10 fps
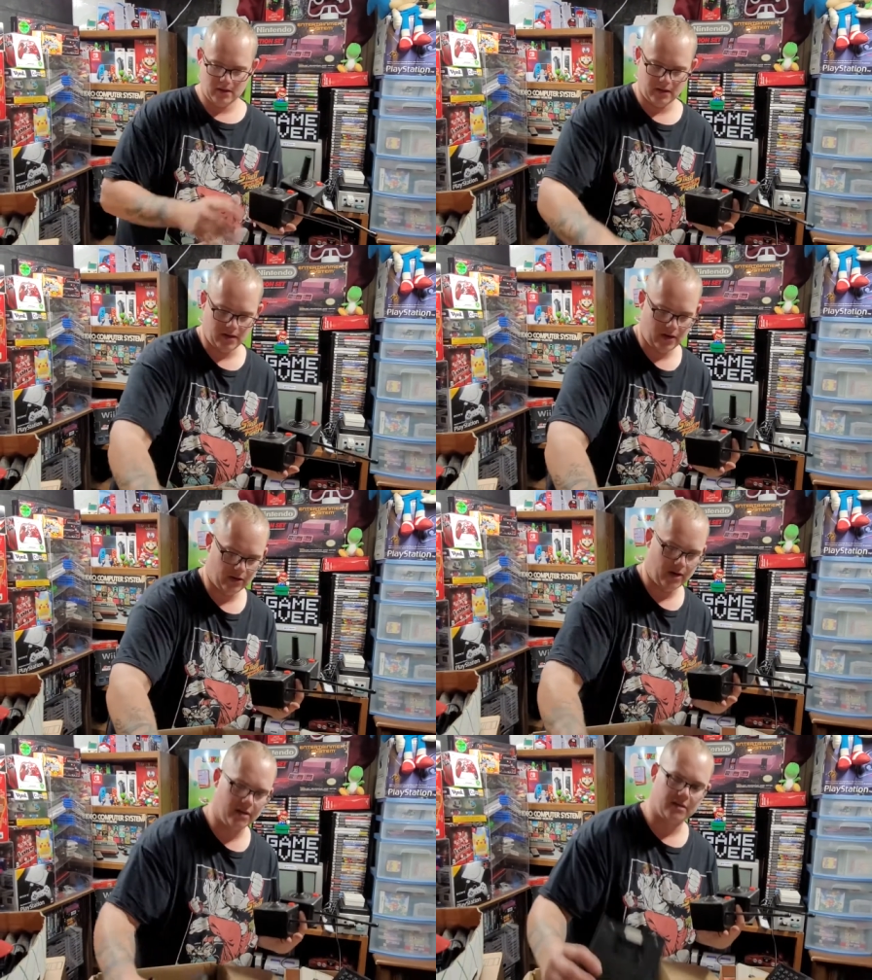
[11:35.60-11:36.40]
And here
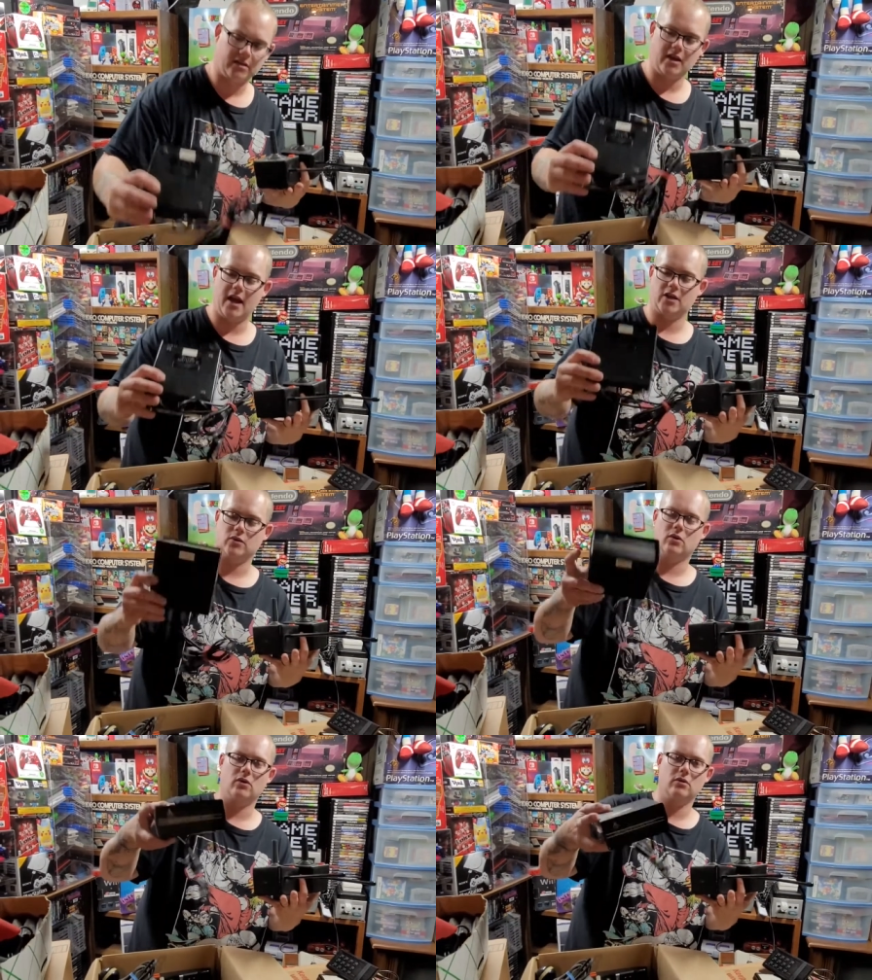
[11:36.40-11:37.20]
is the
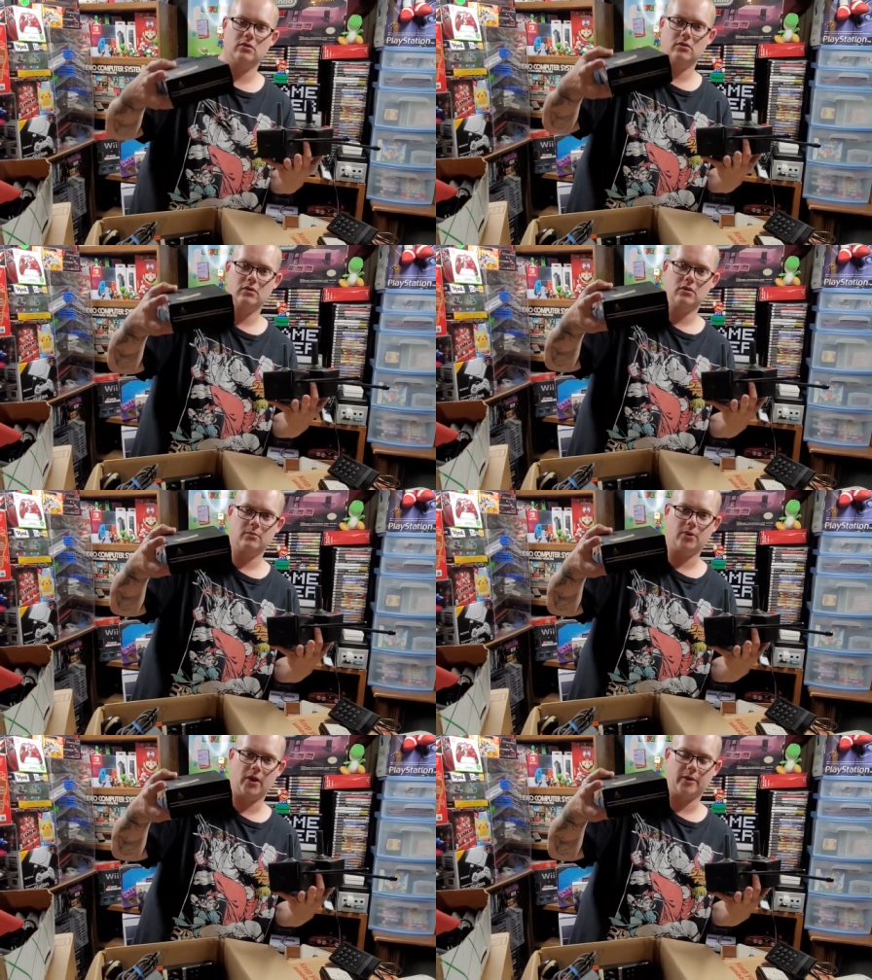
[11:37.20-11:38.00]
actual
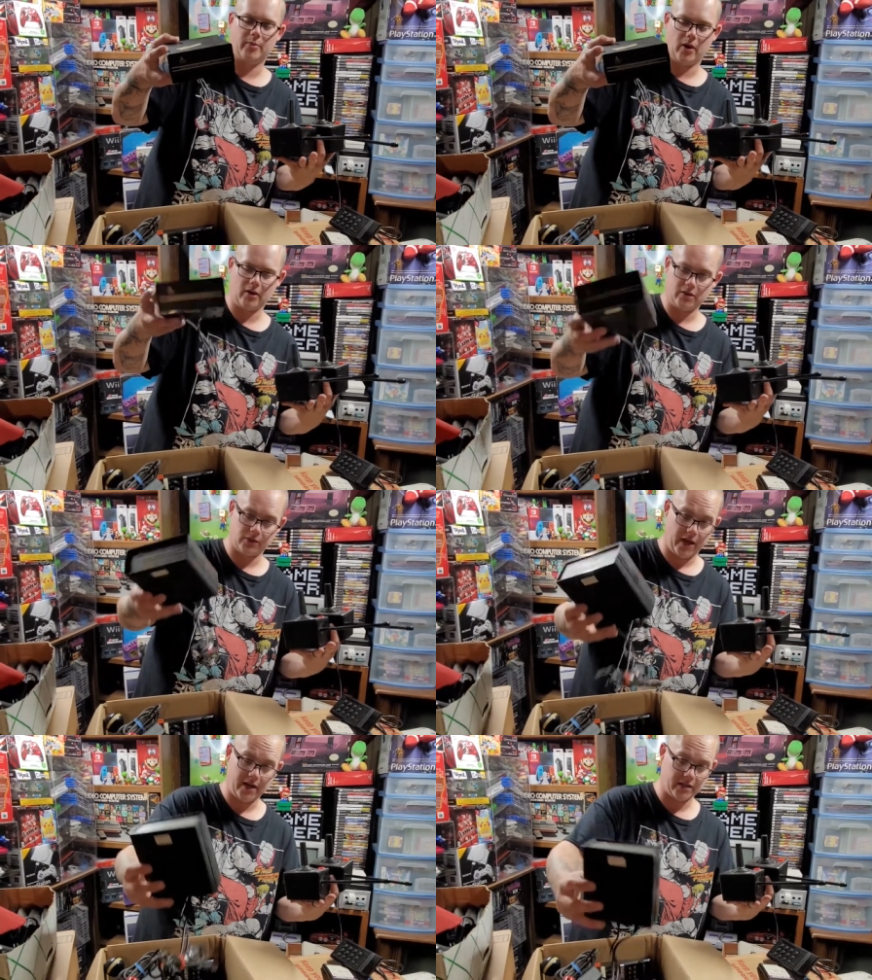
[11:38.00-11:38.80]
plug-in part, so
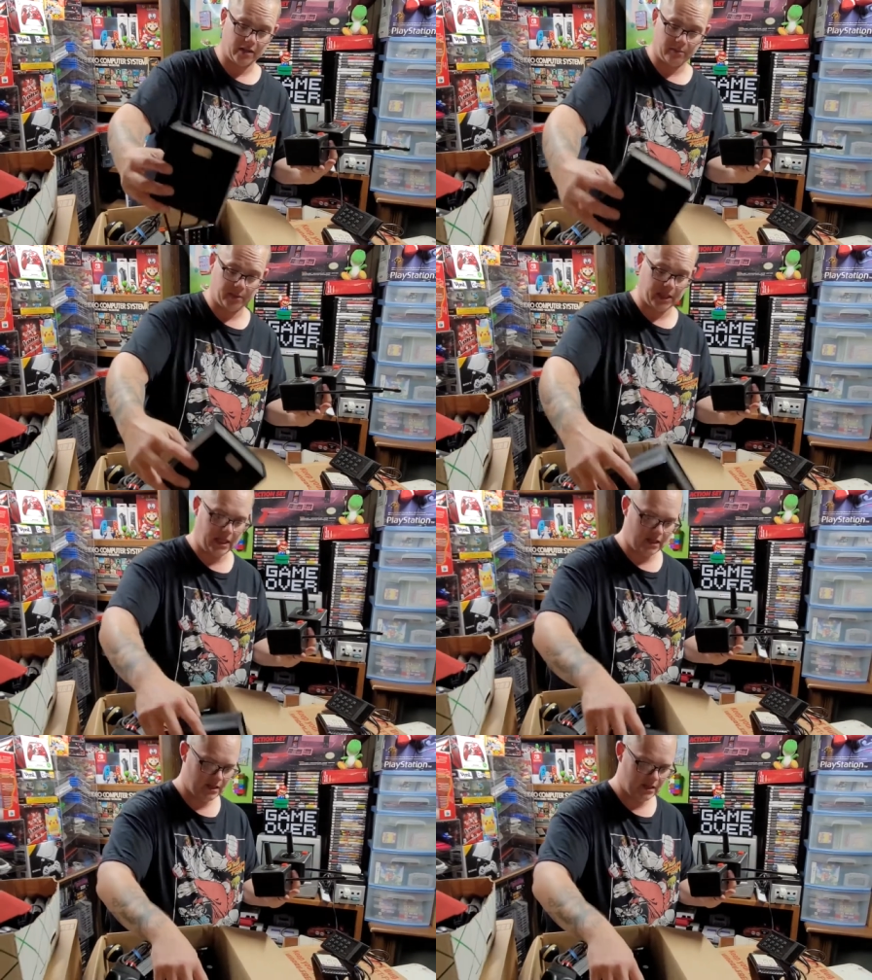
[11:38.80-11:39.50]
that is complete.